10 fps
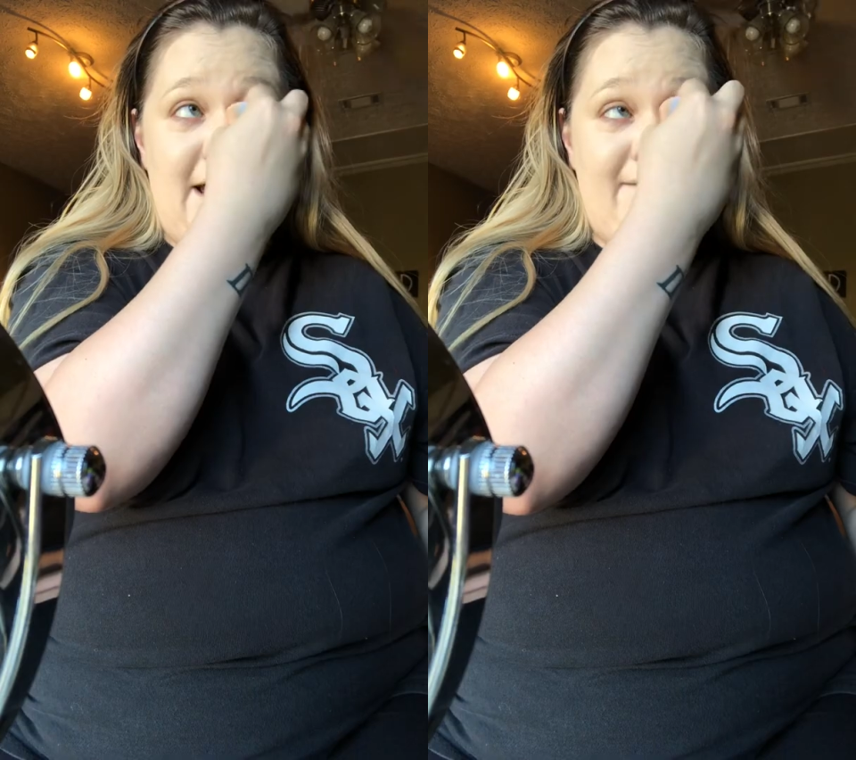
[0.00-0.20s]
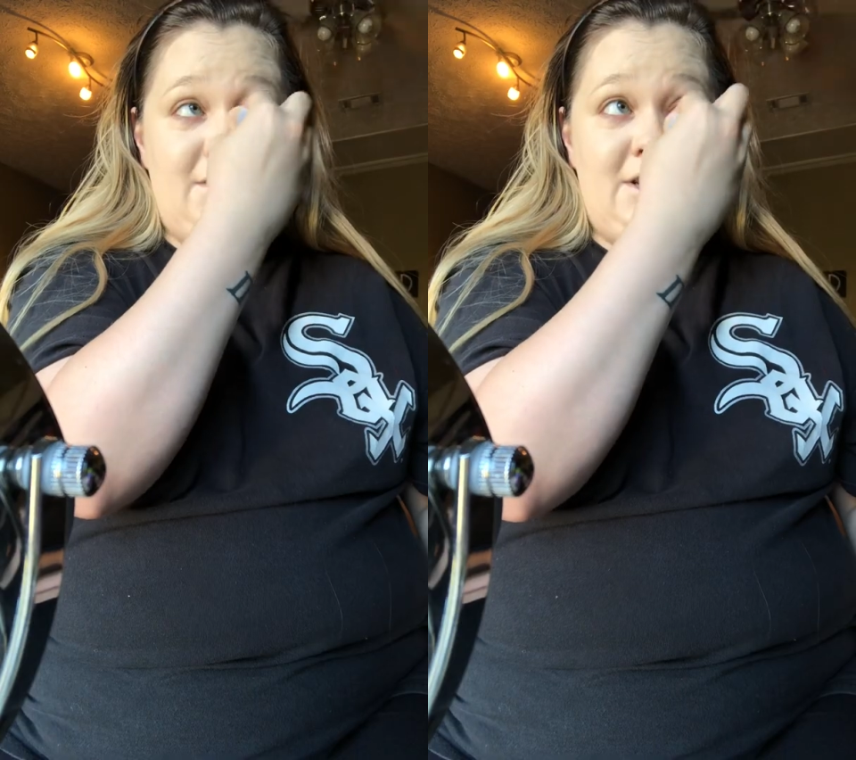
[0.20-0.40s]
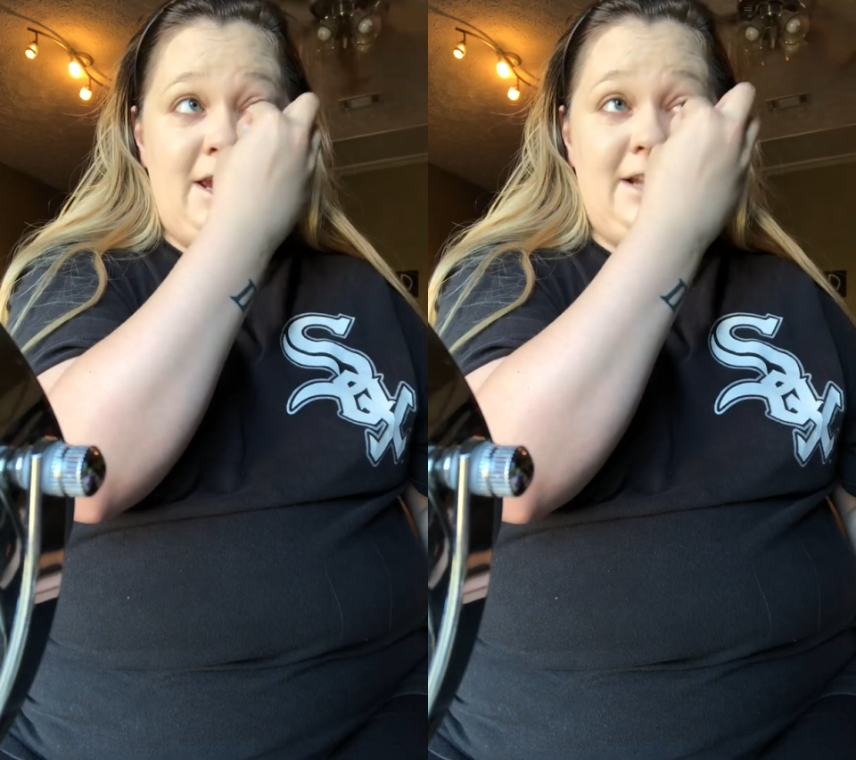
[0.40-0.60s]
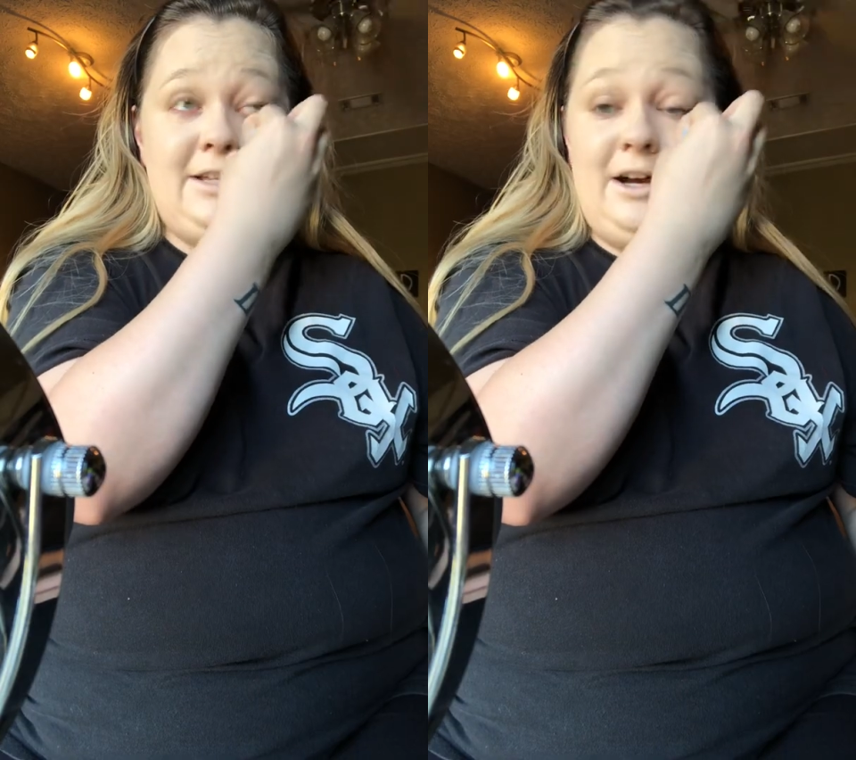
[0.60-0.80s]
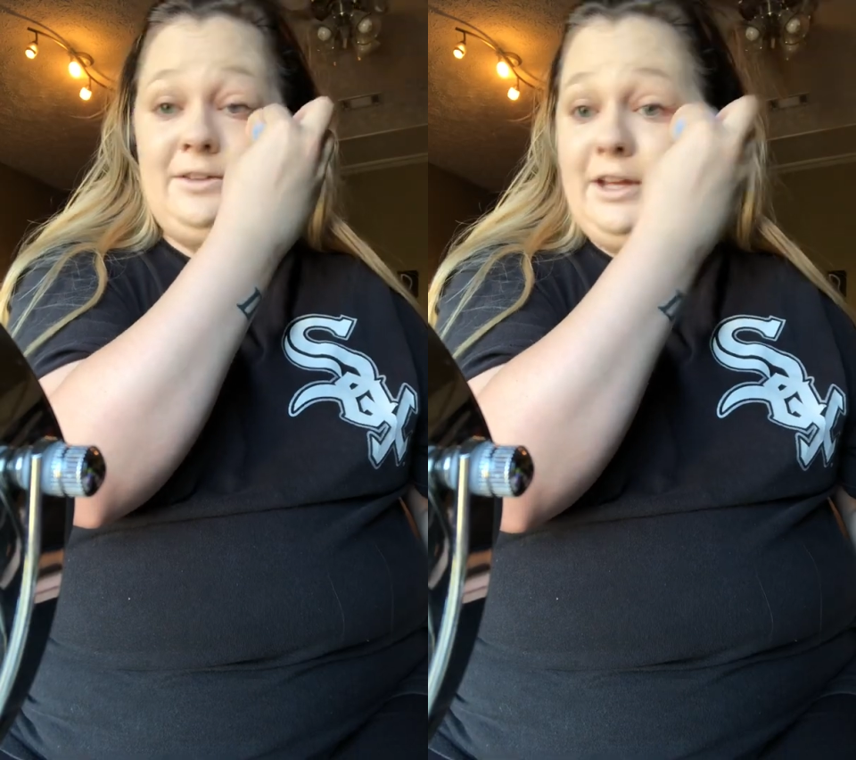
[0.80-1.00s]
have
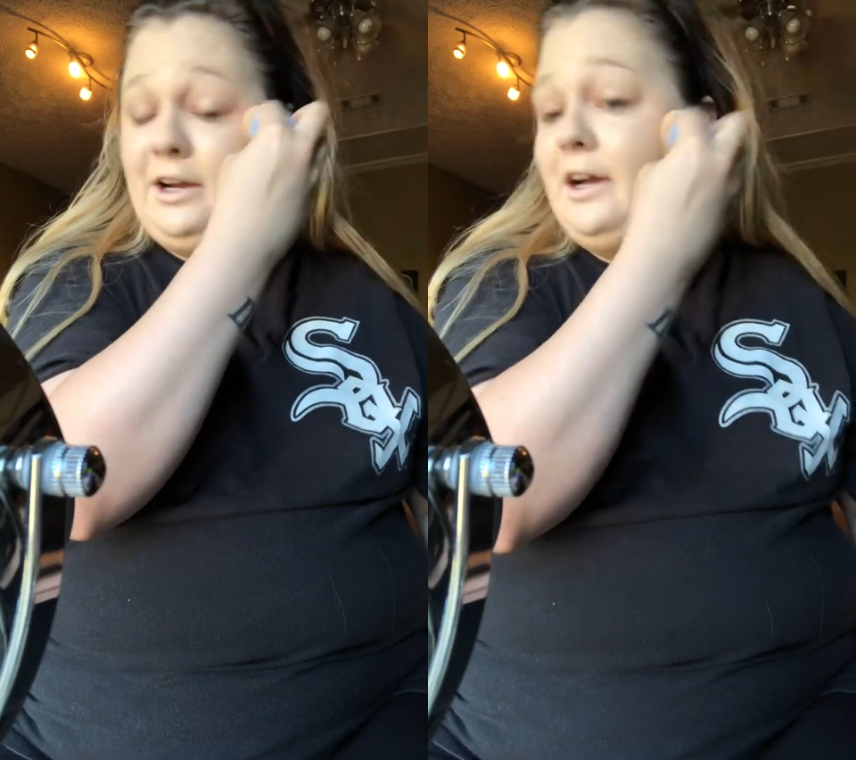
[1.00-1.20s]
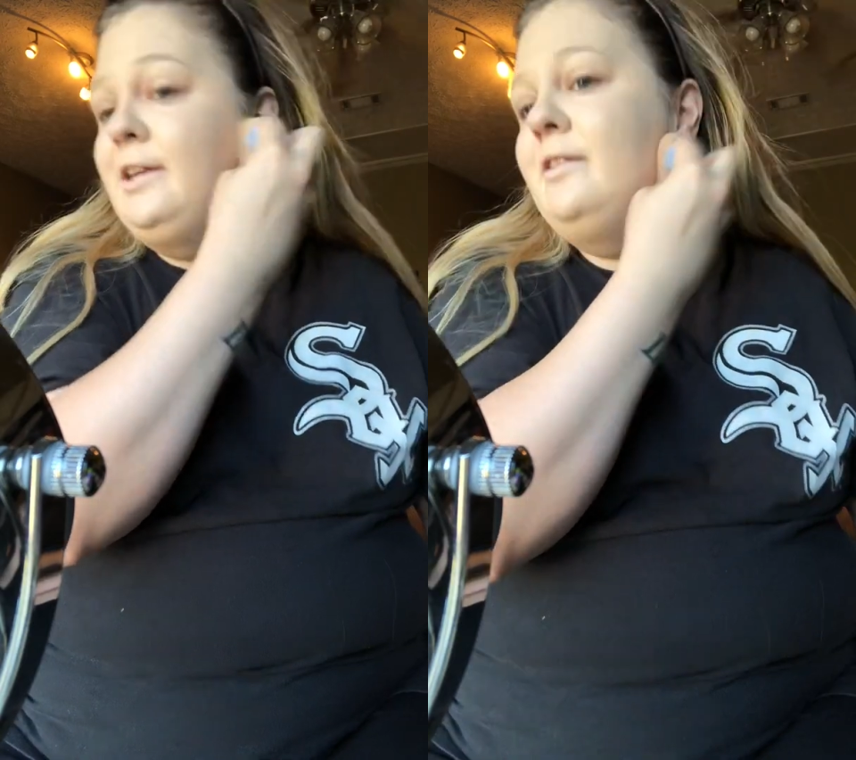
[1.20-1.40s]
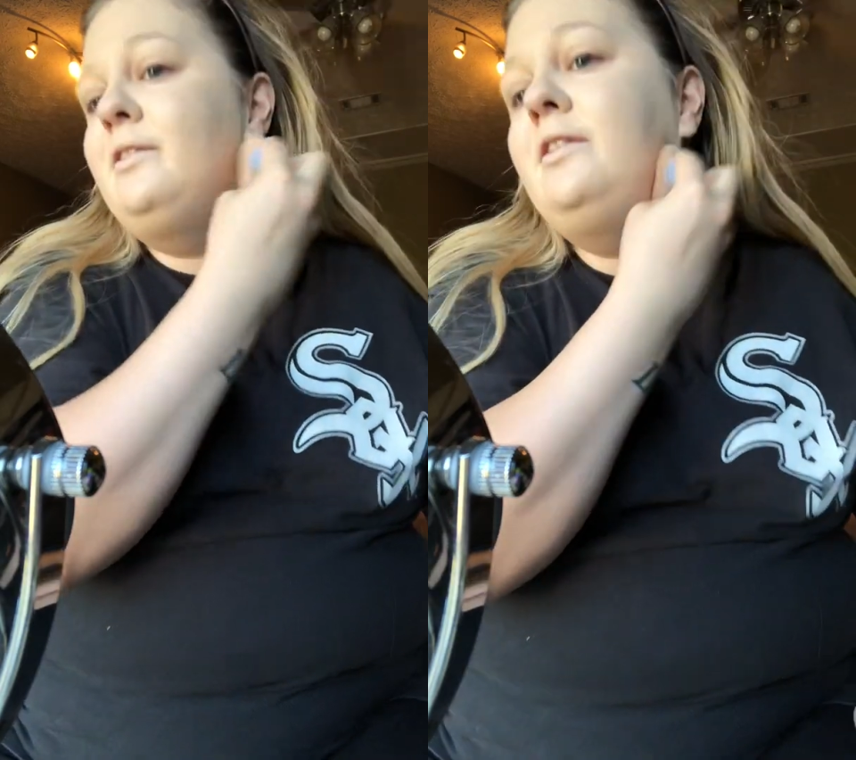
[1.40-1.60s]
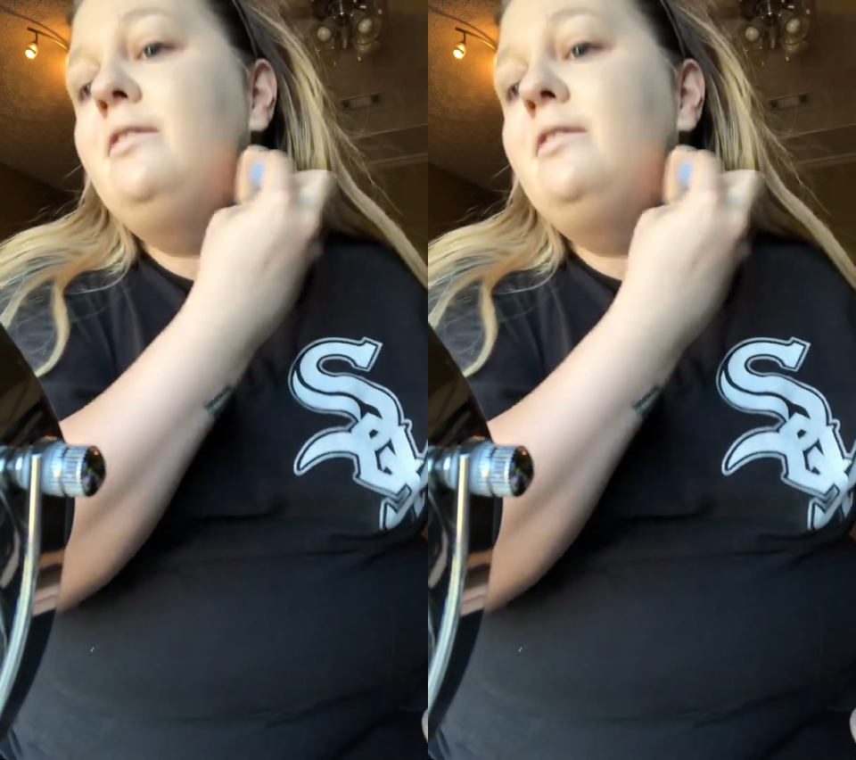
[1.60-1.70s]
shades out there in